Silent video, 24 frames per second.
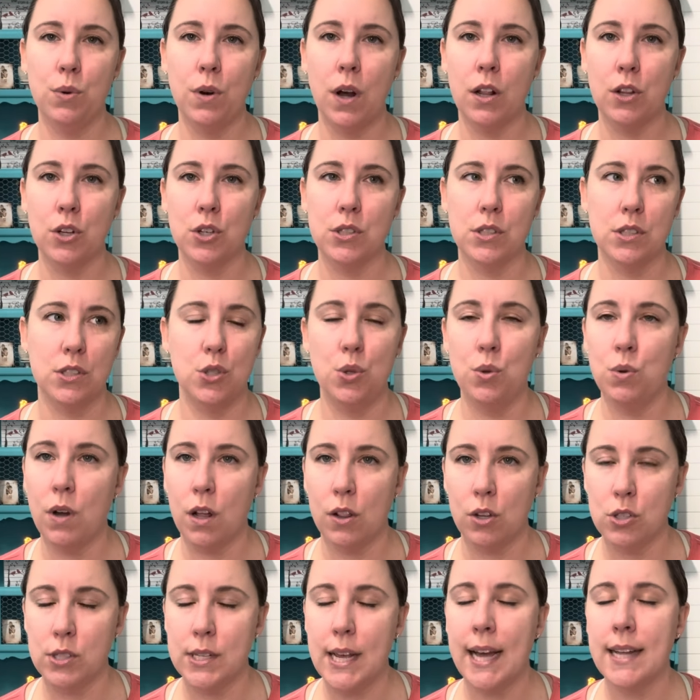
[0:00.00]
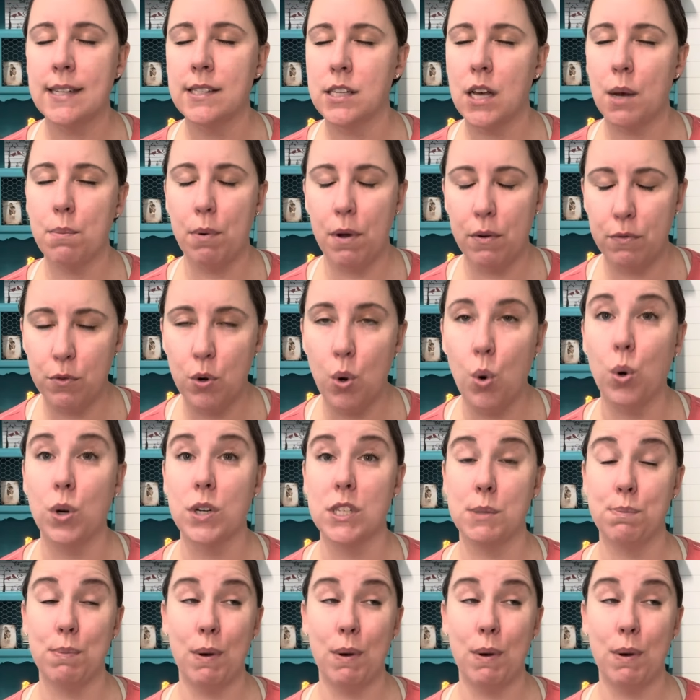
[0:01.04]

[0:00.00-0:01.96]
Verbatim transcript: $2 adds up, of course.